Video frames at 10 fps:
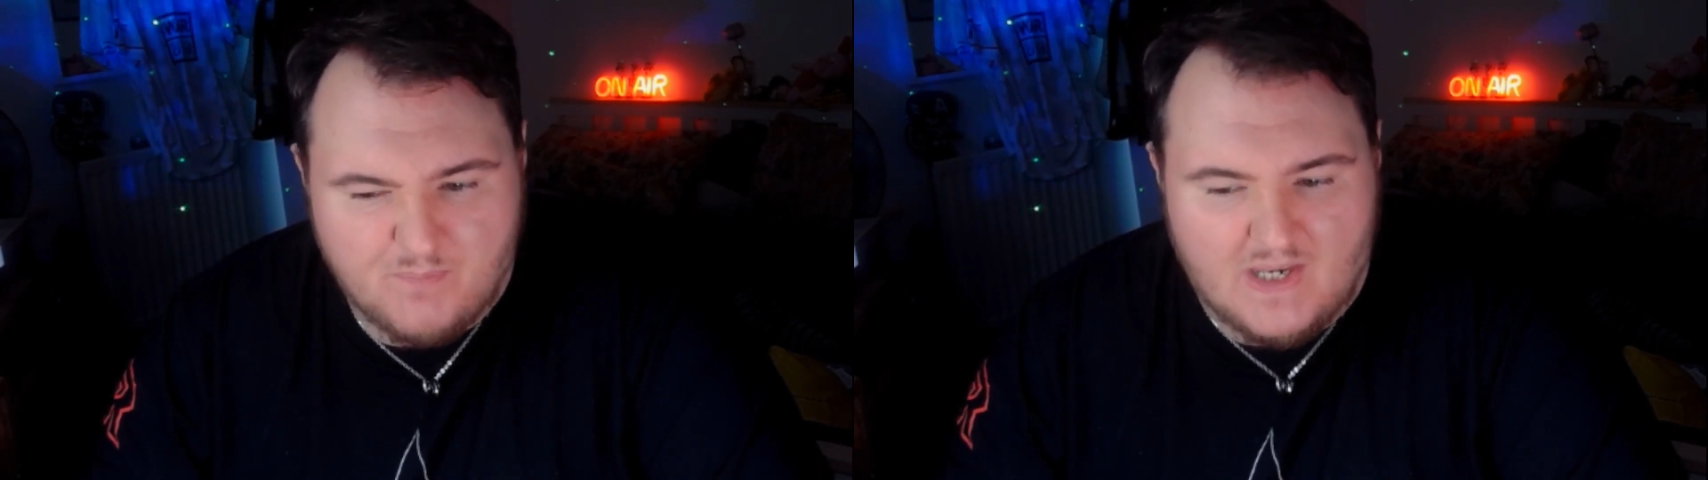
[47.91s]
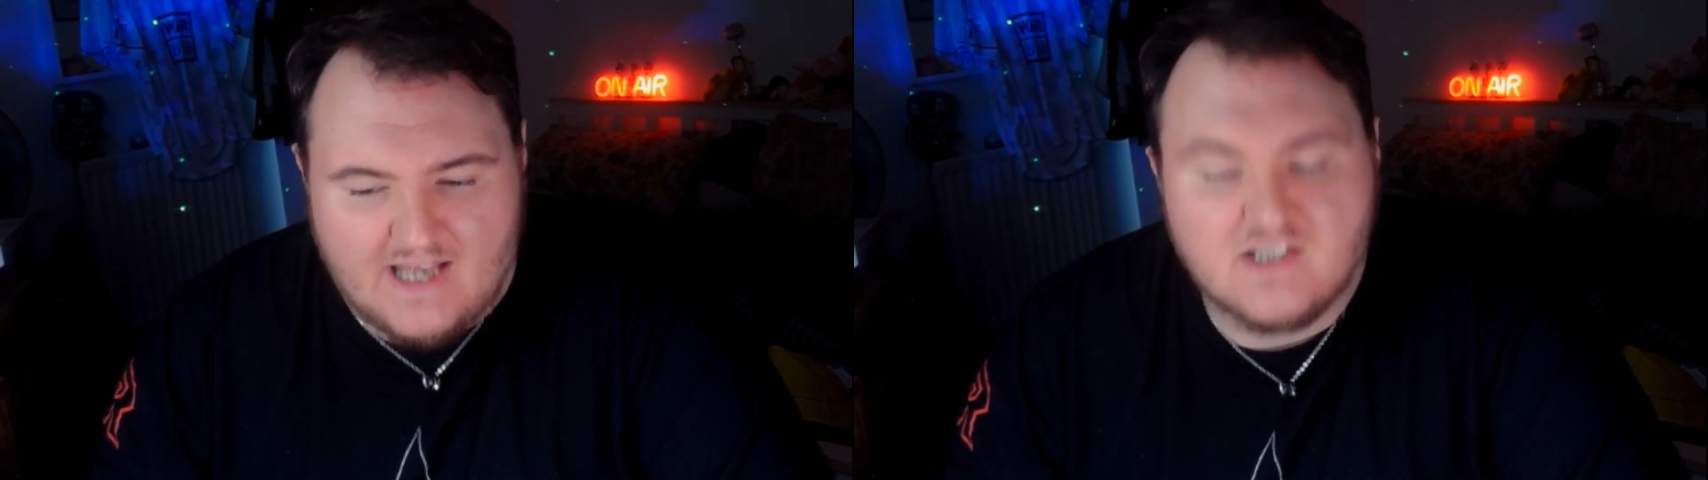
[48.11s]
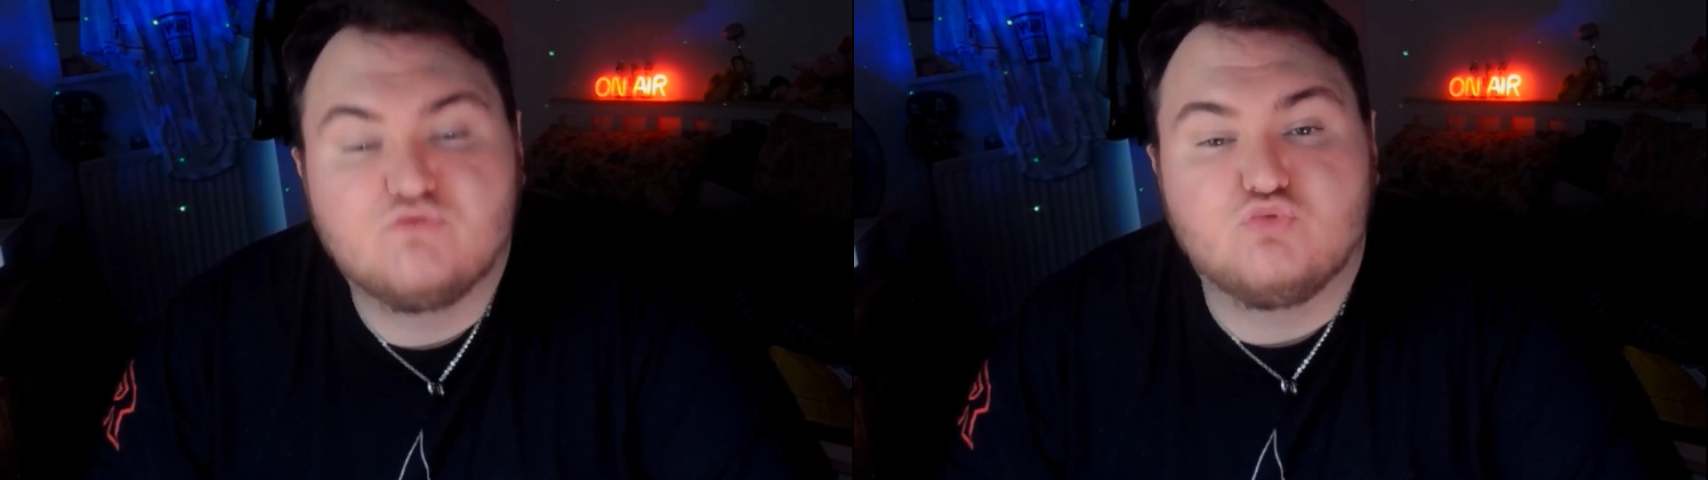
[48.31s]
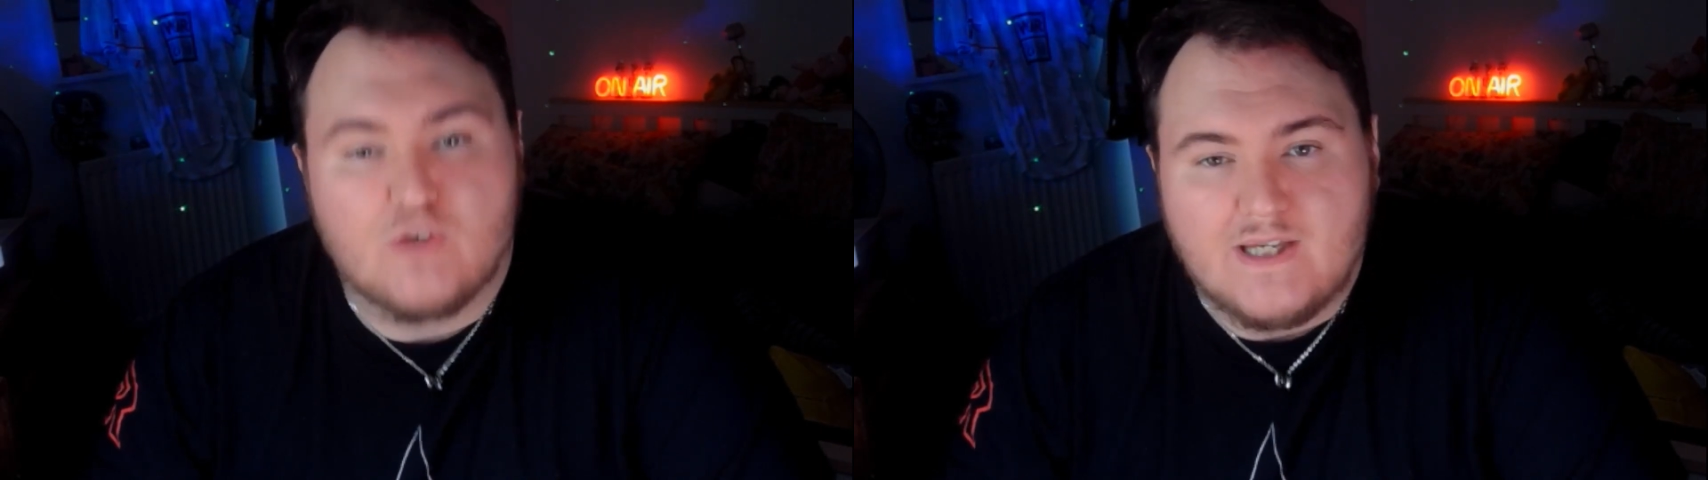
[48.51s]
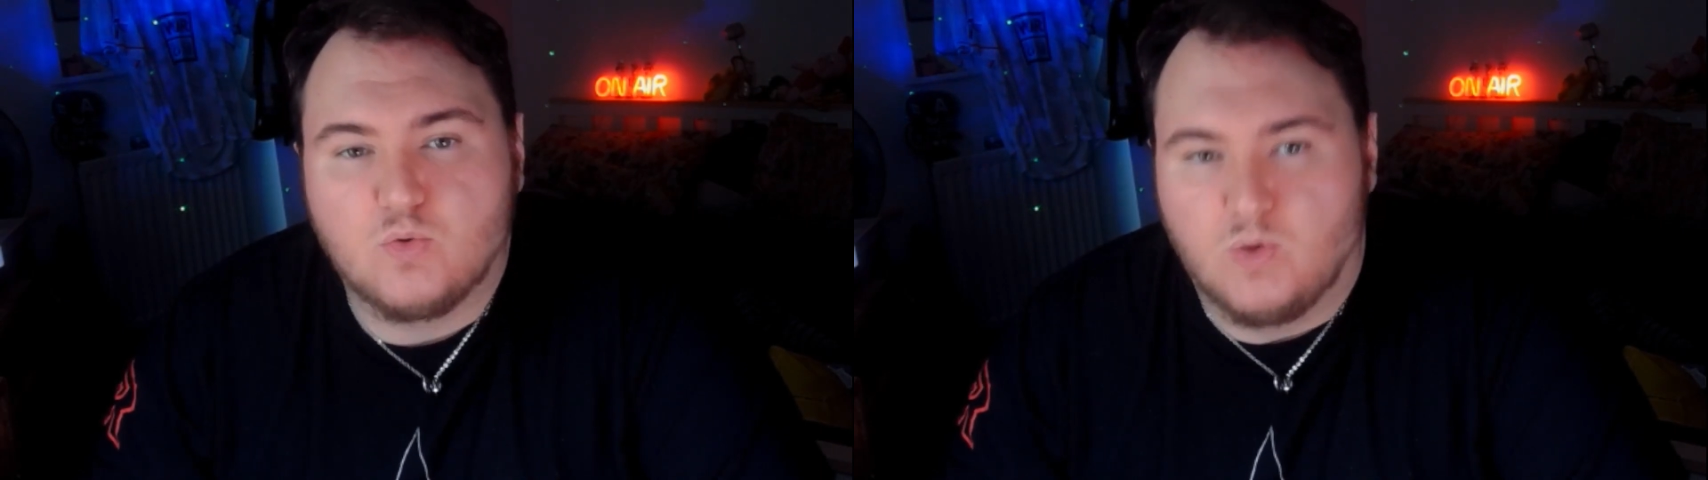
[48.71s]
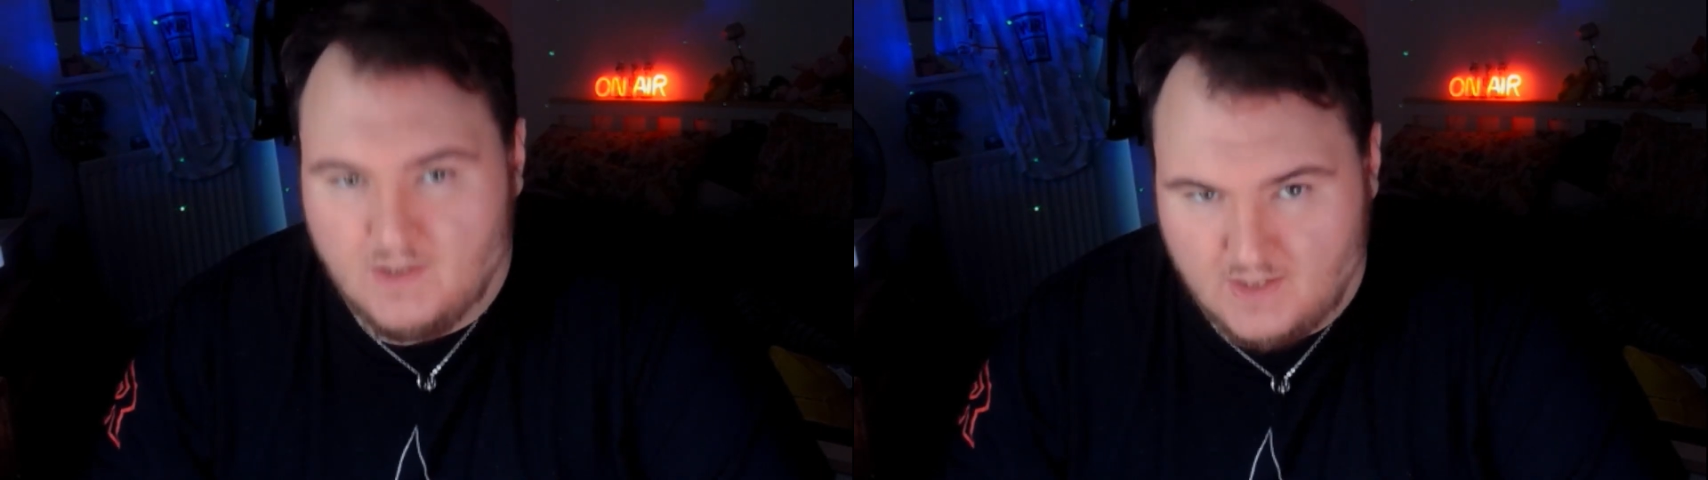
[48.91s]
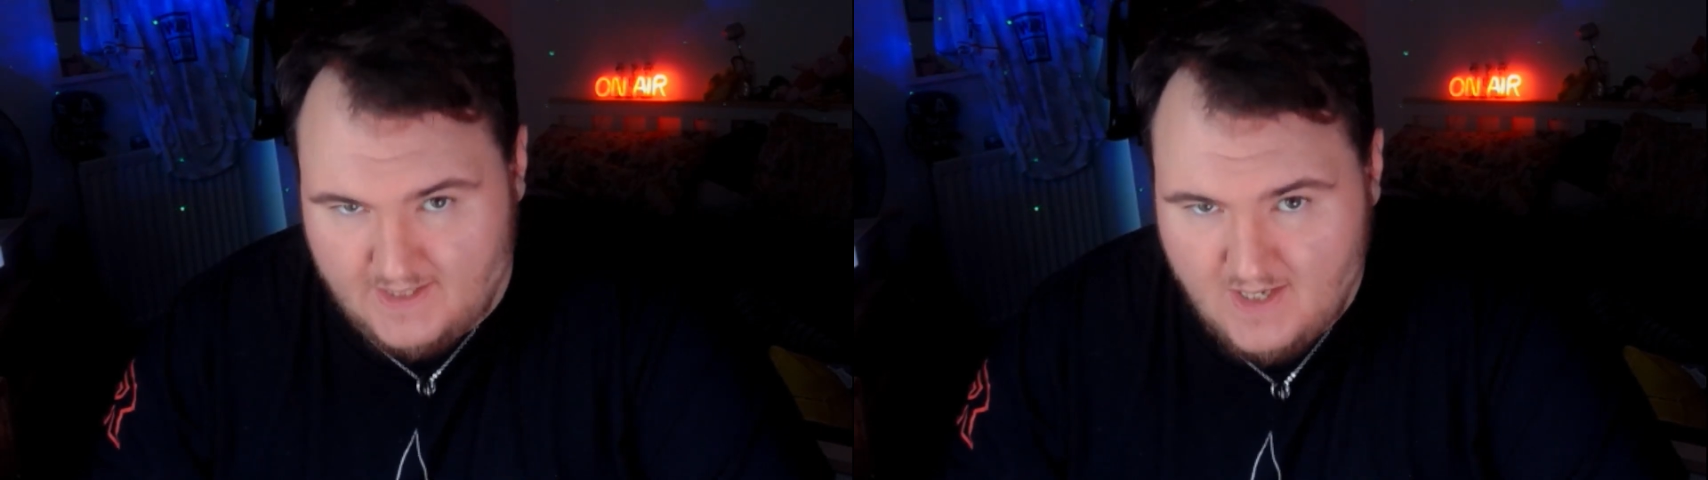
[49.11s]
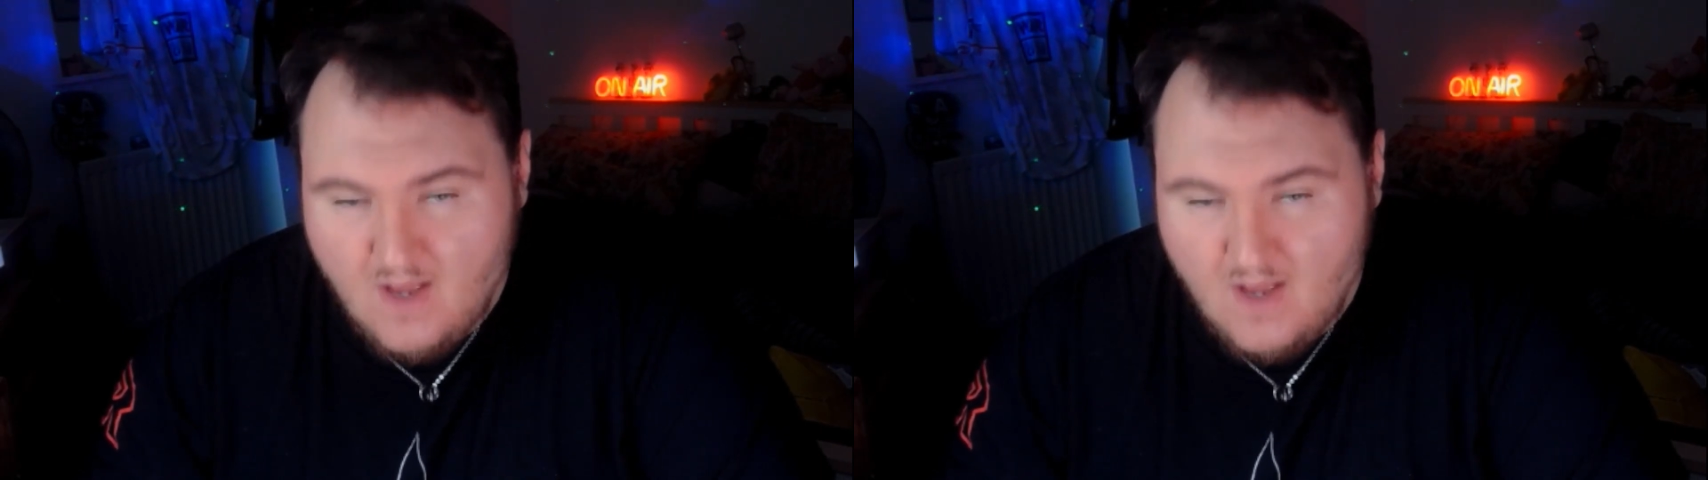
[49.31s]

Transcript: less frequently.